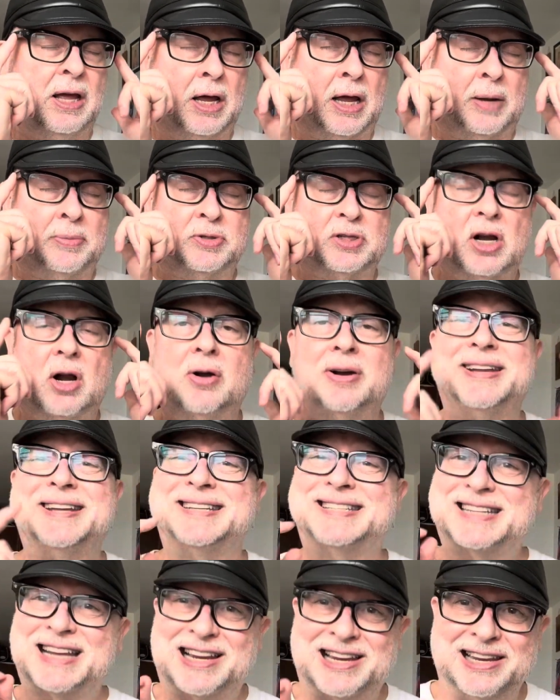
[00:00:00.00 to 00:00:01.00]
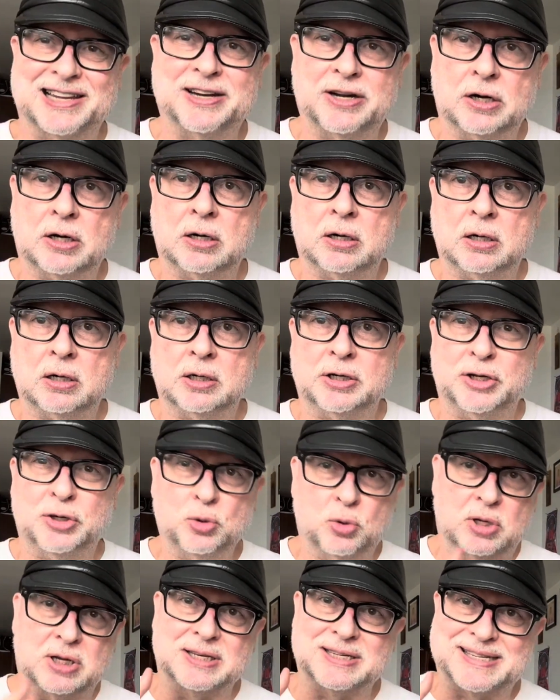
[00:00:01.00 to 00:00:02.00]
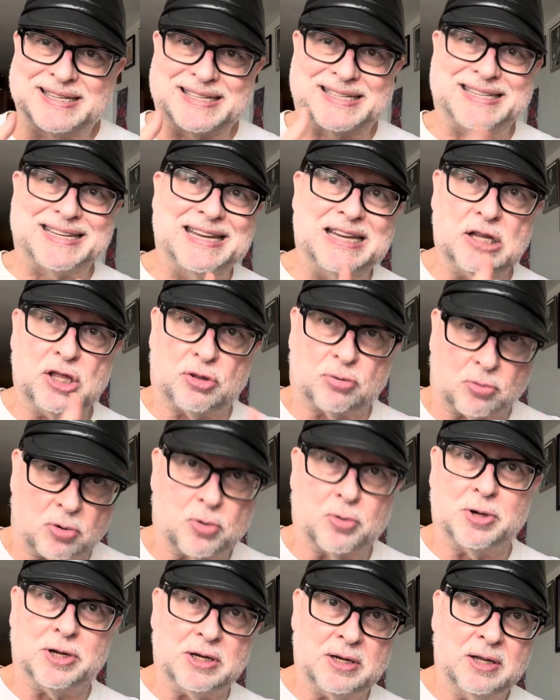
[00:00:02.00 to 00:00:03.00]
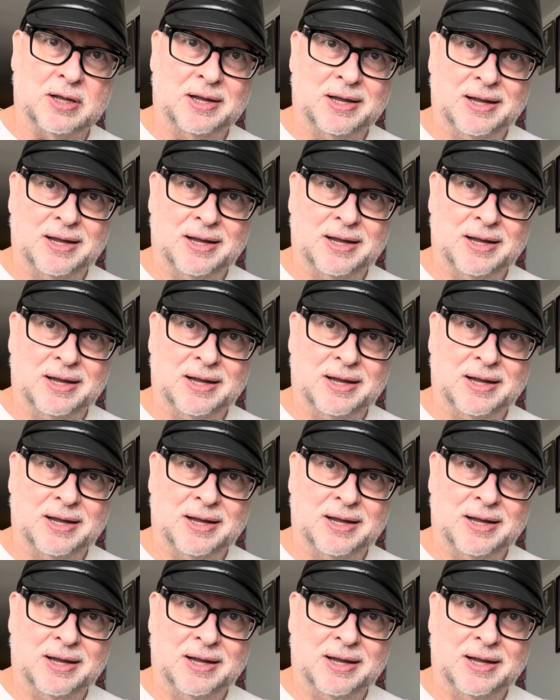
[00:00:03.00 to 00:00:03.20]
I'm sorry, it's clear. You can see through it.